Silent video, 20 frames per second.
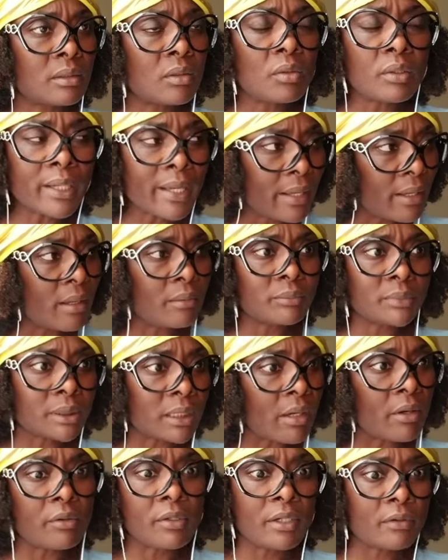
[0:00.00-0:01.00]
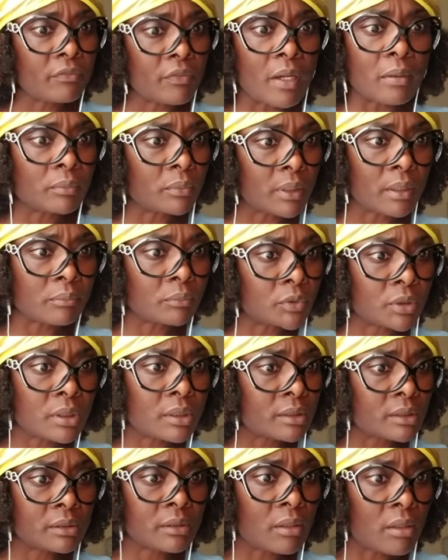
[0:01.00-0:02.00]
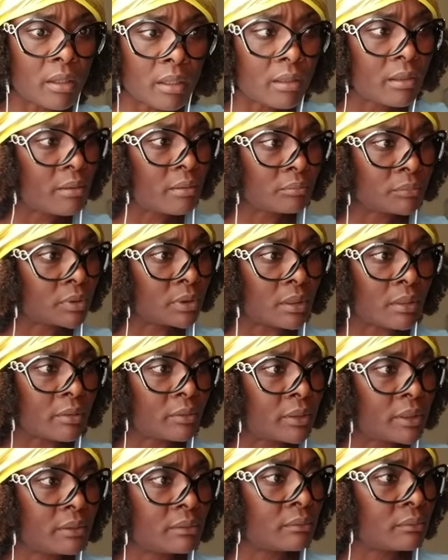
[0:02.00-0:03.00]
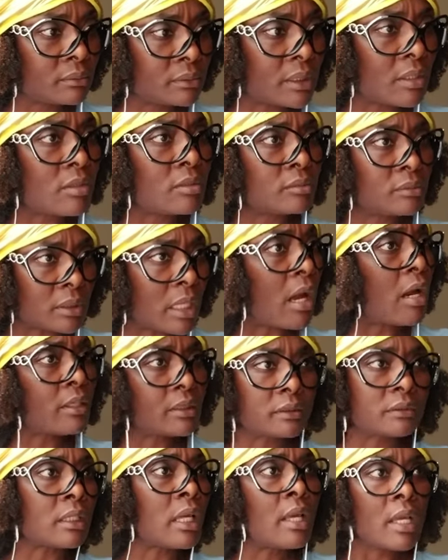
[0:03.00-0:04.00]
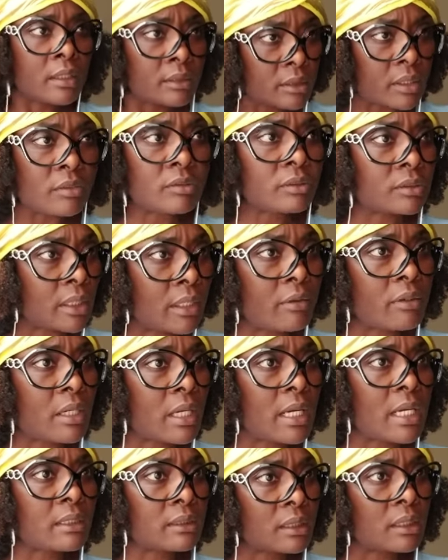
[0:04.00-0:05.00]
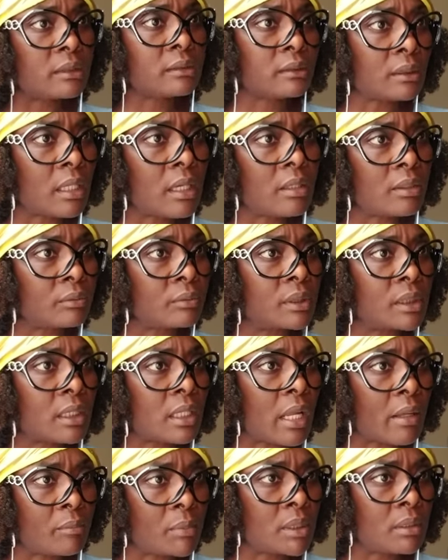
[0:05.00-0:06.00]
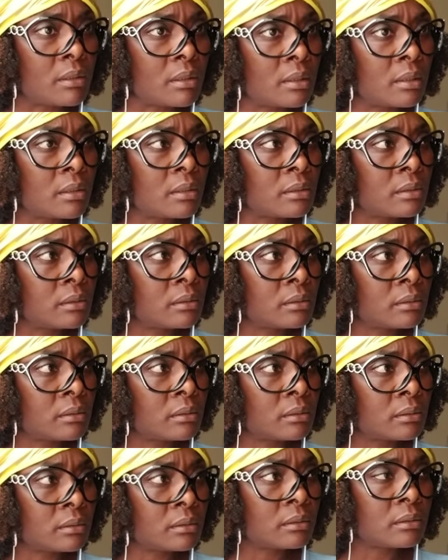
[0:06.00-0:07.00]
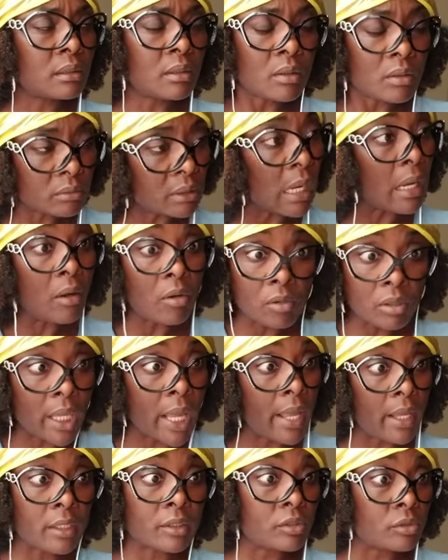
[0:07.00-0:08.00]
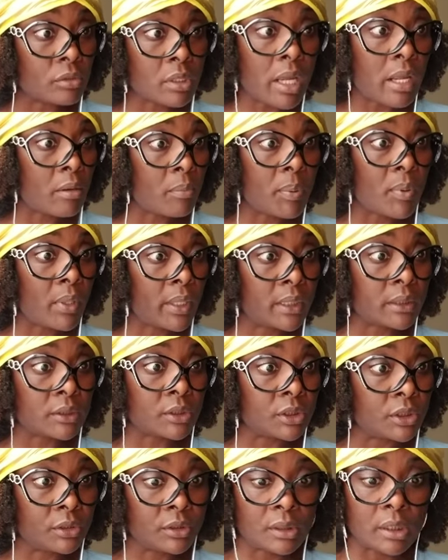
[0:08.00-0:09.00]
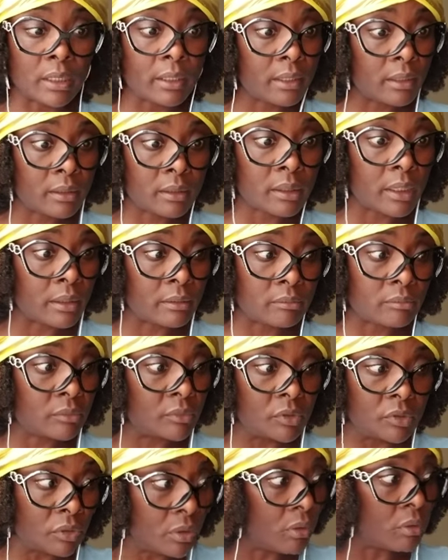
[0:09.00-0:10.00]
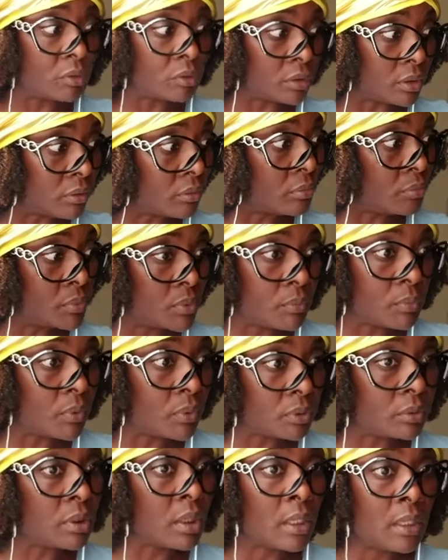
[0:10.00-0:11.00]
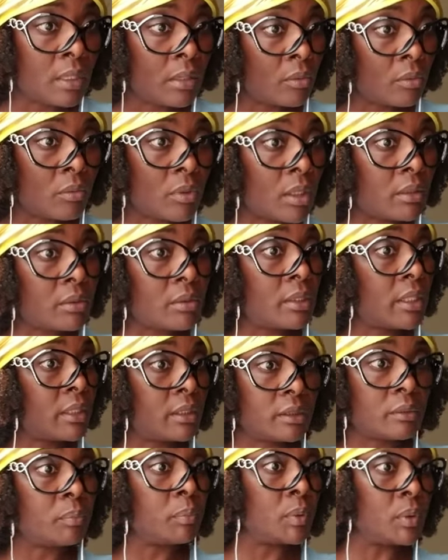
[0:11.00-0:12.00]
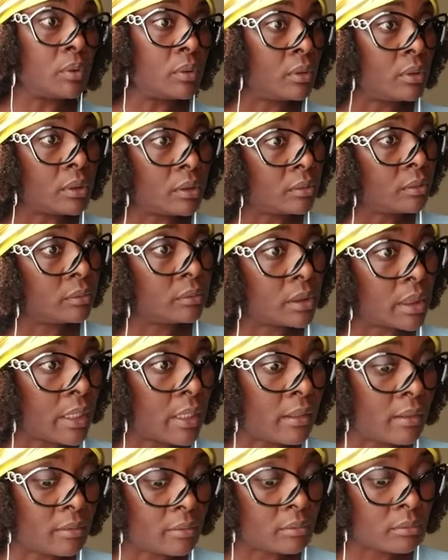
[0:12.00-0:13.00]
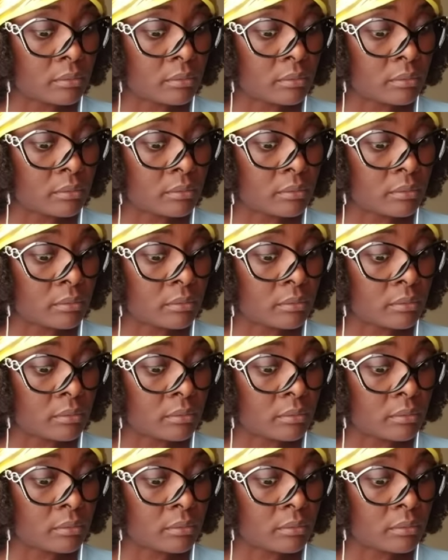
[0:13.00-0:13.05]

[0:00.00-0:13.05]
Okay, I'm sorry if I'm judging her. I'm sorry. Tell Sarah I said sorry. I mean, okay, you got a point. She's young and, you know, young people want to explore, yeah.